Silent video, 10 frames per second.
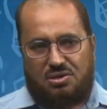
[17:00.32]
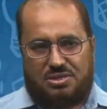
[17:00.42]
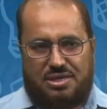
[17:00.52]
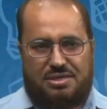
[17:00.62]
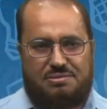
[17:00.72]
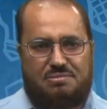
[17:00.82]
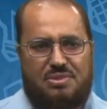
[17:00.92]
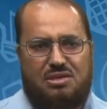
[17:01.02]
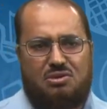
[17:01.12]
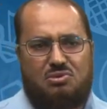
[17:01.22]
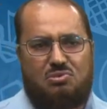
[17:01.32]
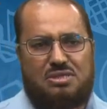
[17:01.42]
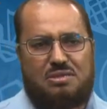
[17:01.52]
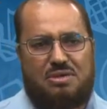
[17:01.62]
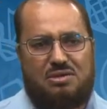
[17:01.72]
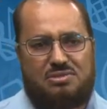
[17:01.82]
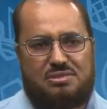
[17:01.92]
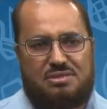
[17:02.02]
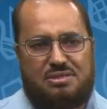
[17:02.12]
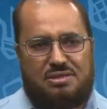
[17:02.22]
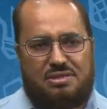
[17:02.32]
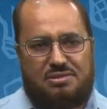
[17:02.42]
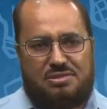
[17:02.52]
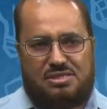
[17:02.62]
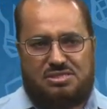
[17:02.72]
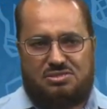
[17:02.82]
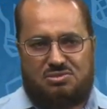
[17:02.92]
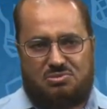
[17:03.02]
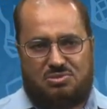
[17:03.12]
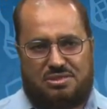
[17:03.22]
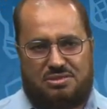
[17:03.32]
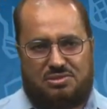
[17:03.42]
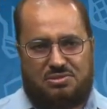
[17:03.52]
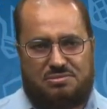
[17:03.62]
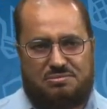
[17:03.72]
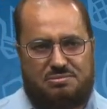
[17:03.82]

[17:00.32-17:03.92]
Okay, what about this one here?